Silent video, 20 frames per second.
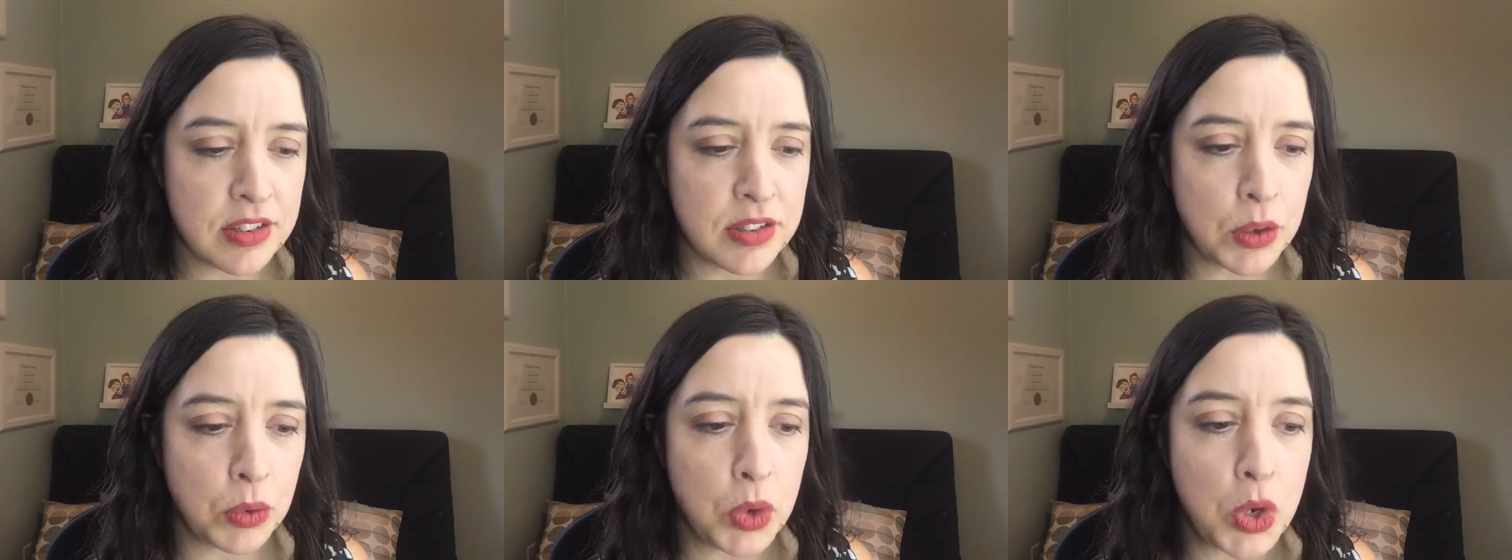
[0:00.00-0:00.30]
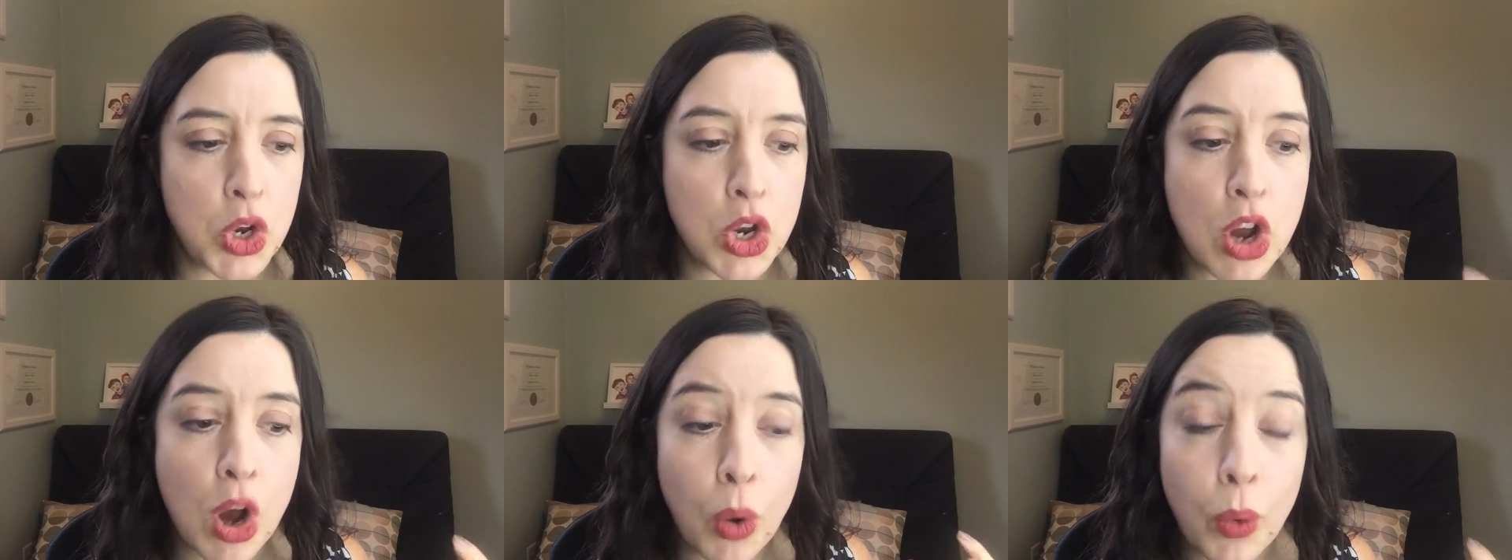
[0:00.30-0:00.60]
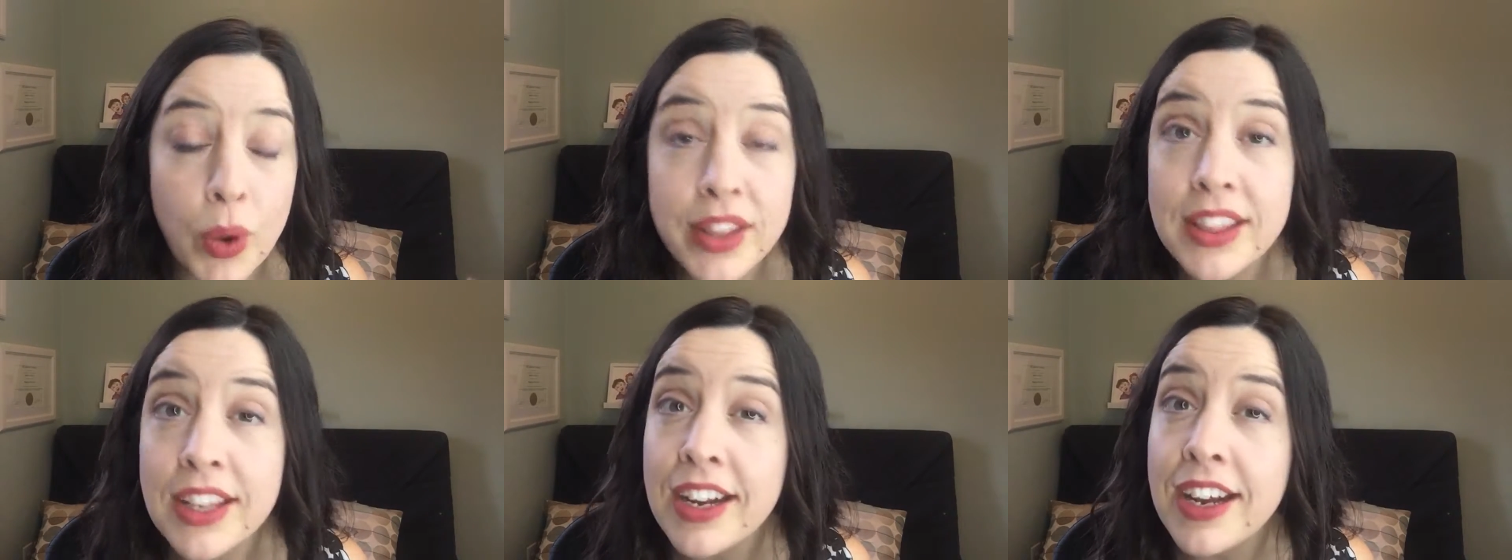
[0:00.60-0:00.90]
So
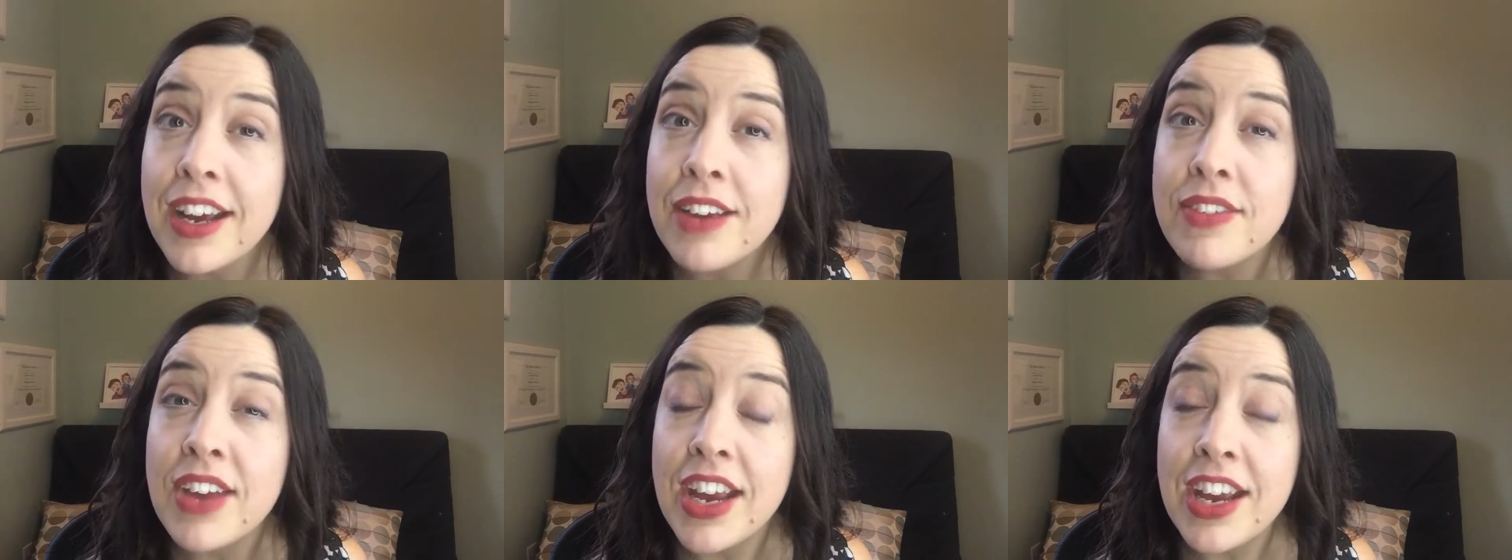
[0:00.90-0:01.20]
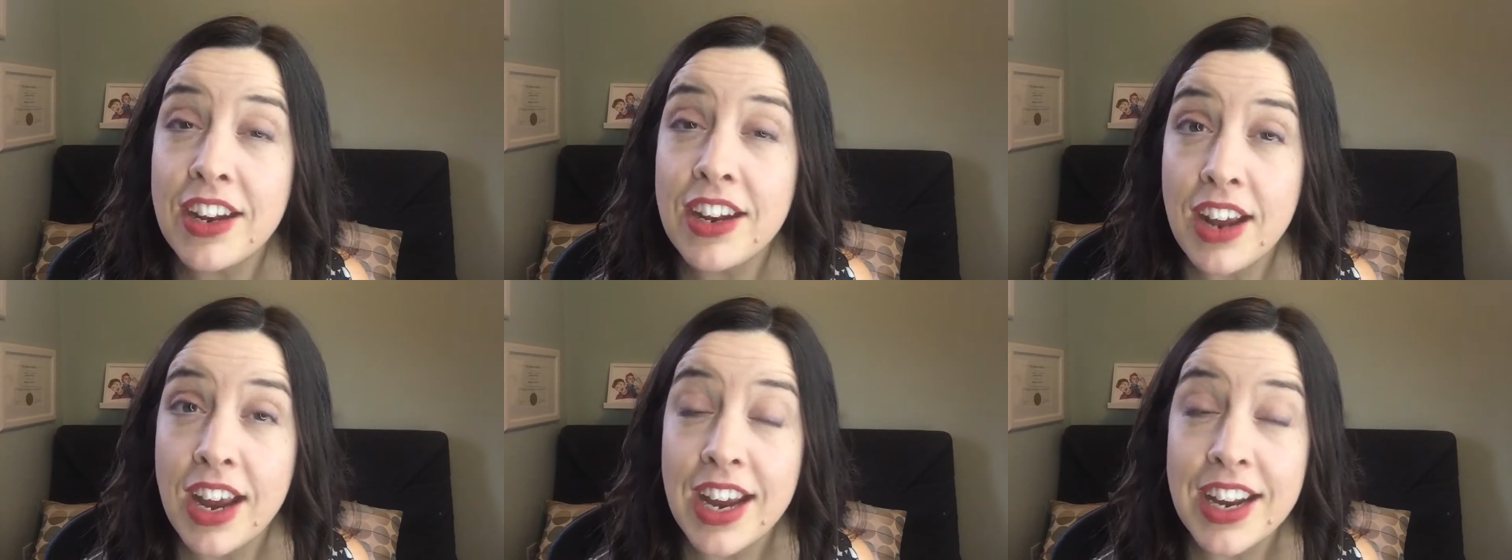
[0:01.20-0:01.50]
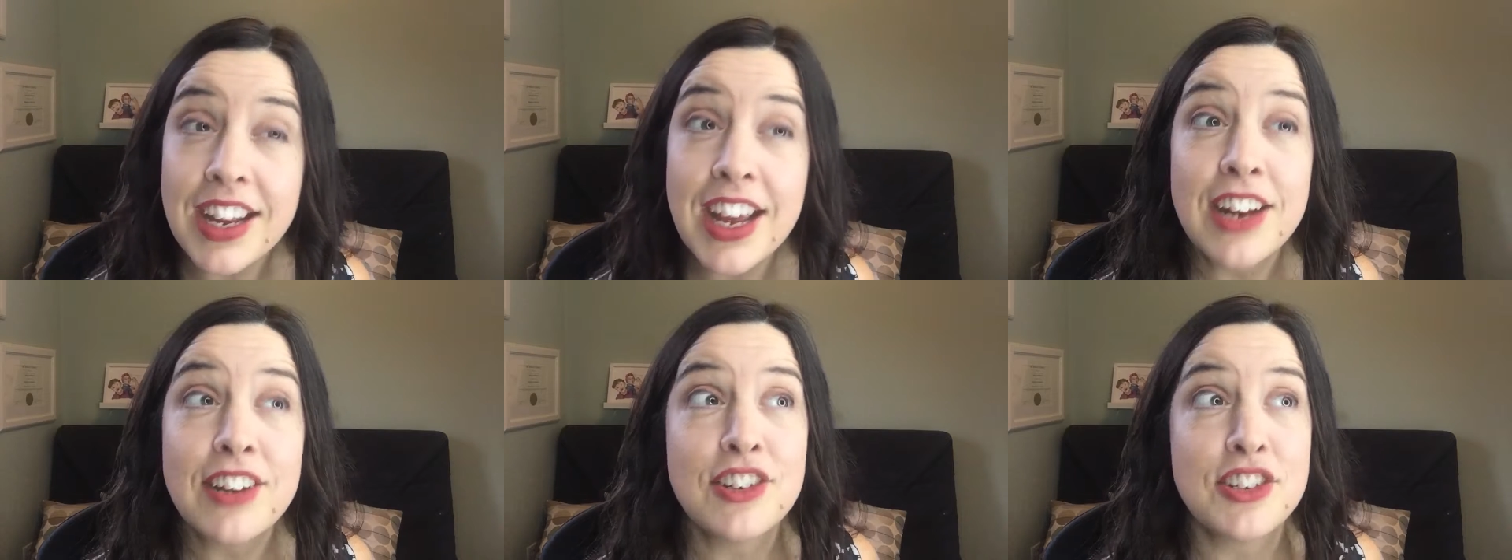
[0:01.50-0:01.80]
knowing that I have
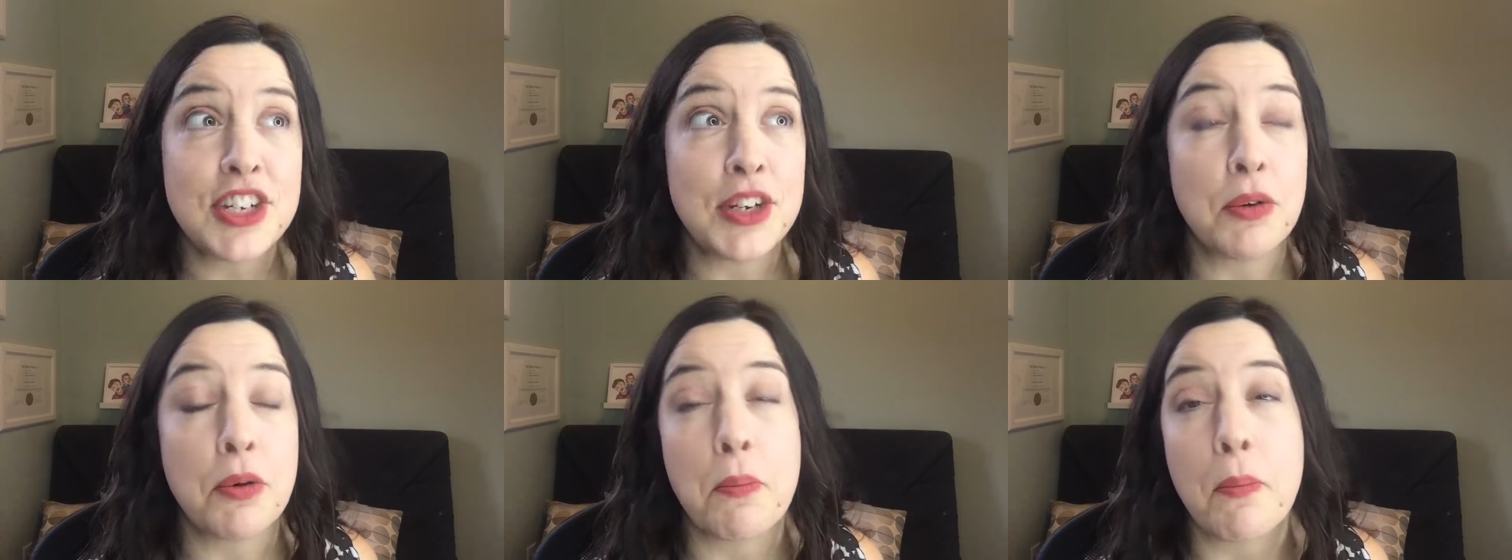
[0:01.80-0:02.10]
ADHD